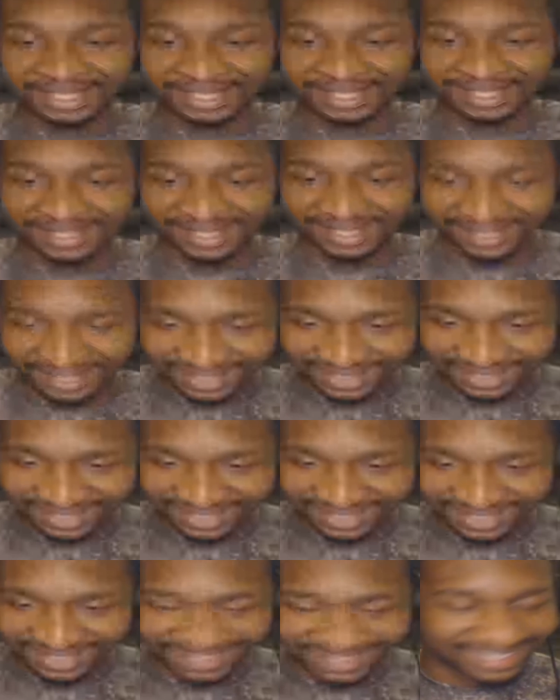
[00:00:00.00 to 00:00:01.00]
And the law
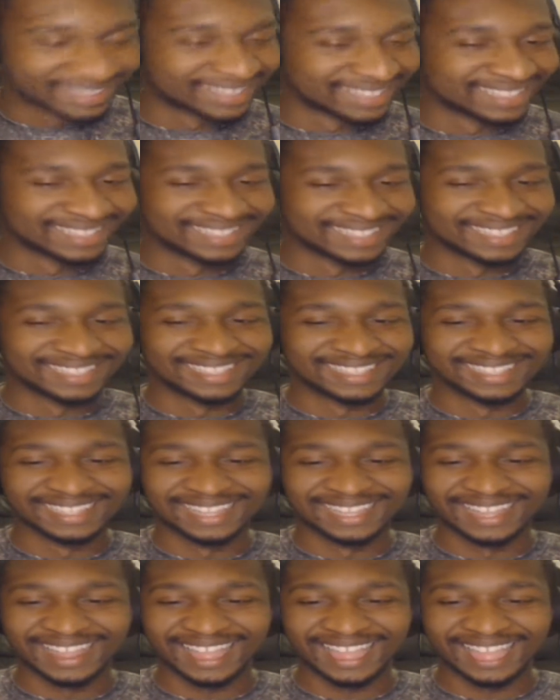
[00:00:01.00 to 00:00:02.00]
requires that I
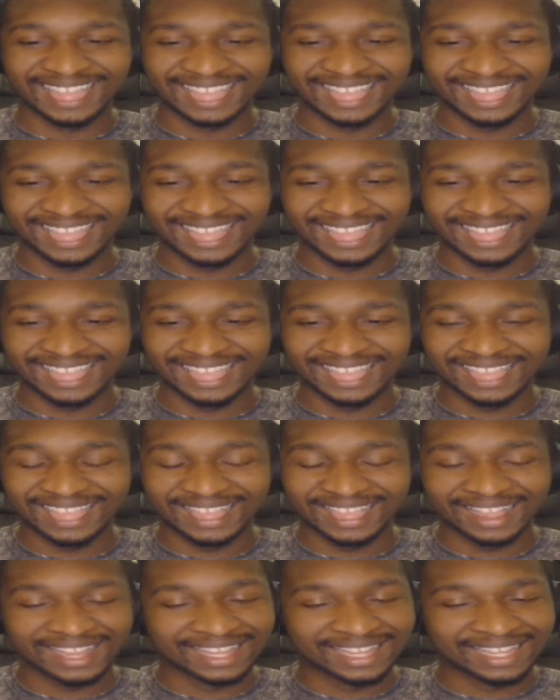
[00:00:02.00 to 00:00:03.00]
say, I'm
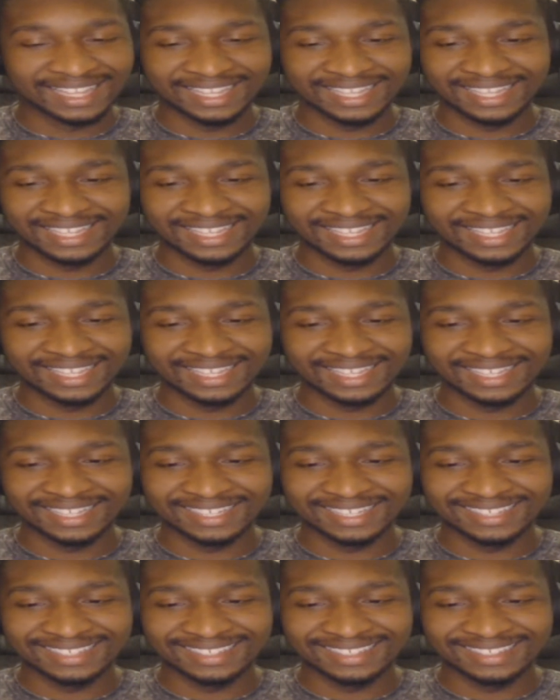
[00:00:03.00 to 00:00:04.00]
just playing
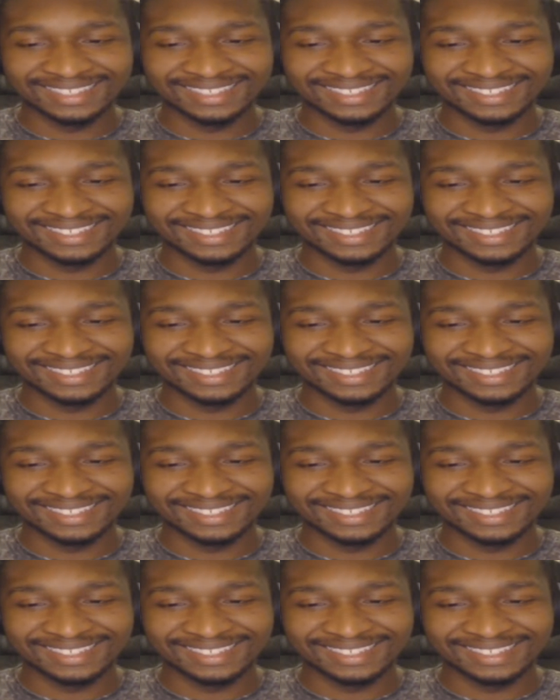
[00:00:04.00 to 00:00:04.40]
YouTube.